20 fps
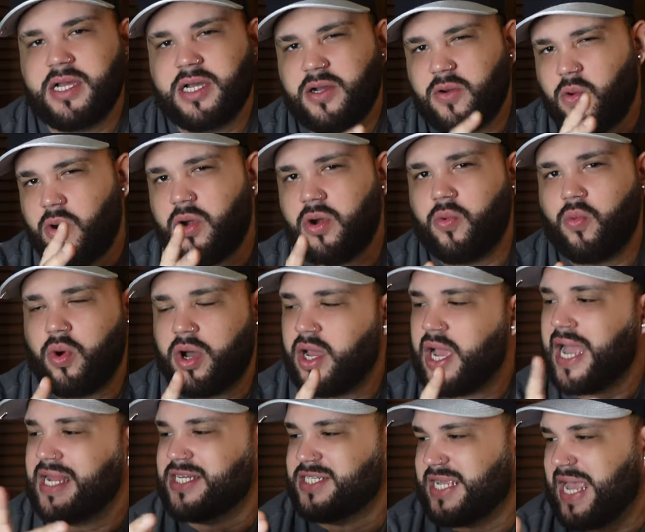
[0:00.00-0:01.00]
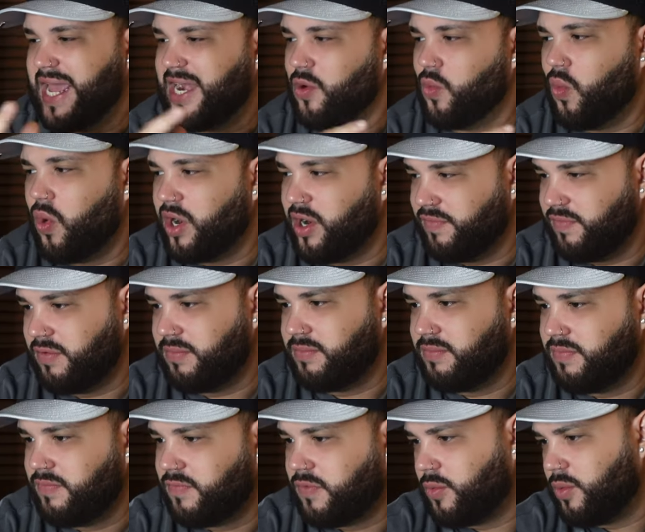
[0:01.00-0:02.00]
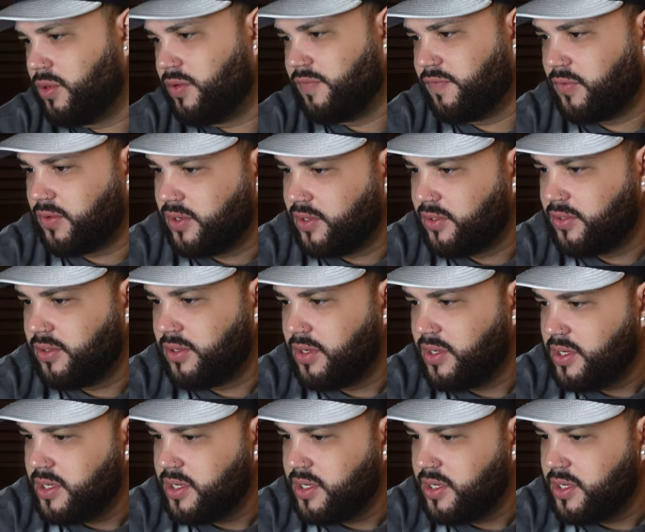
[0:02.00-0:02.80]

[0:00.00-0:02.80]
Well, I just added one of them, for real.